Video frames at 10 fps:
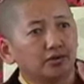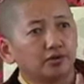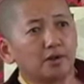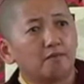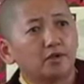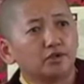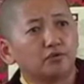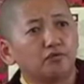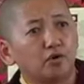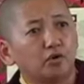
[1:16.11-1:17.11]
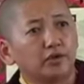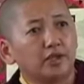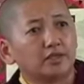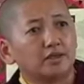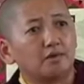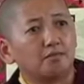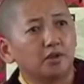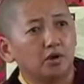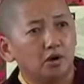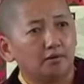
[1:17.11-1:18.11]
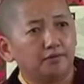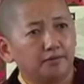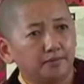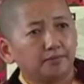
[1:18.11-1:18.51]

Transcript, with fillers: someone to follow the example of.